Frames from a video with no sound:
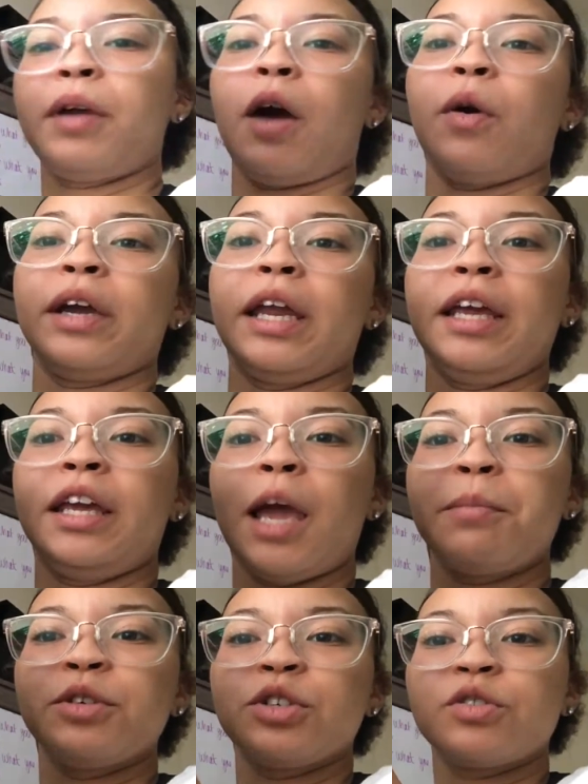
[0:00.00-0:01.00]
organic
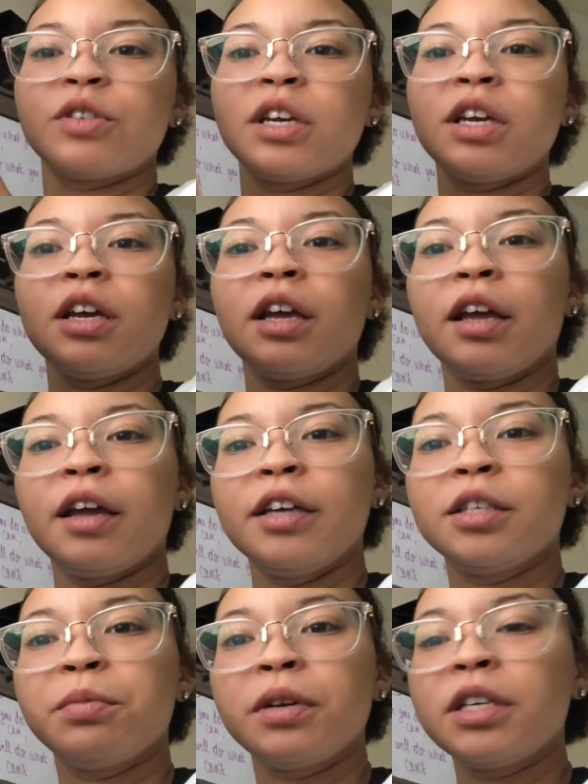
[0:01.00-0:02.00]
chemistry.
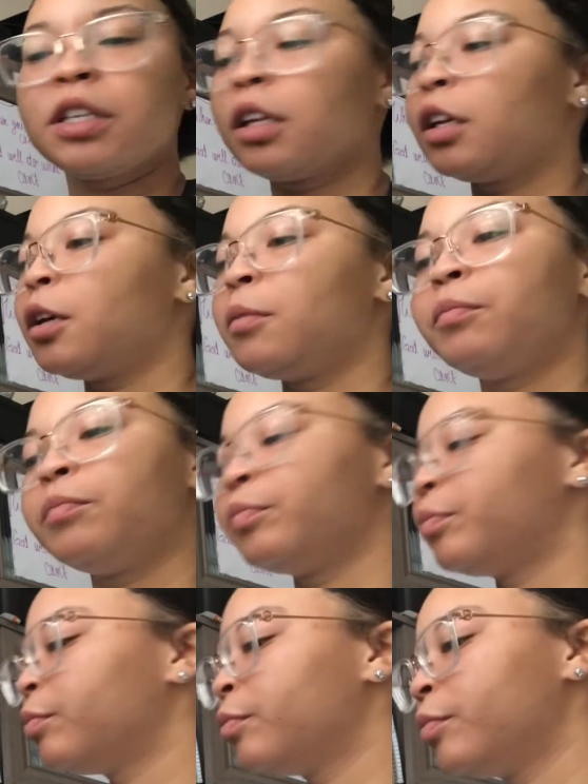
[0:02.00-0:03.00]
It's pretty slim.
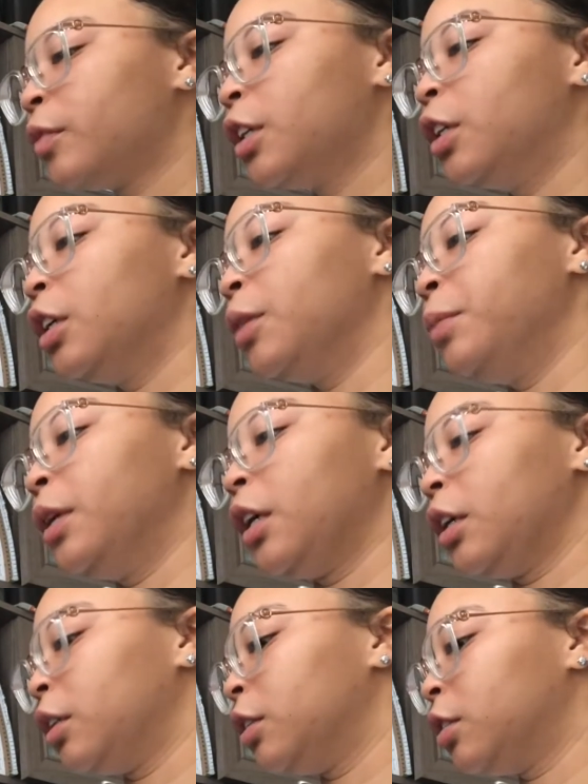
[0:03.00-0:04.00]
Good,
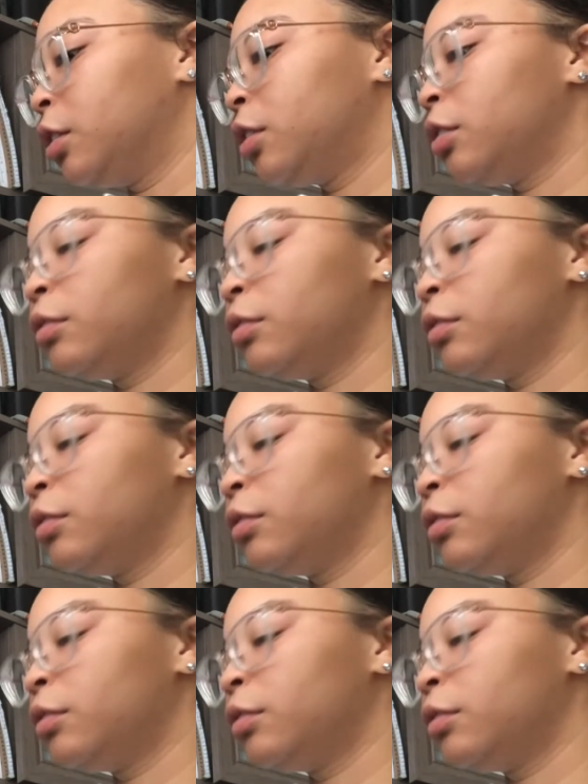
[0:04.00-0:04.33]
because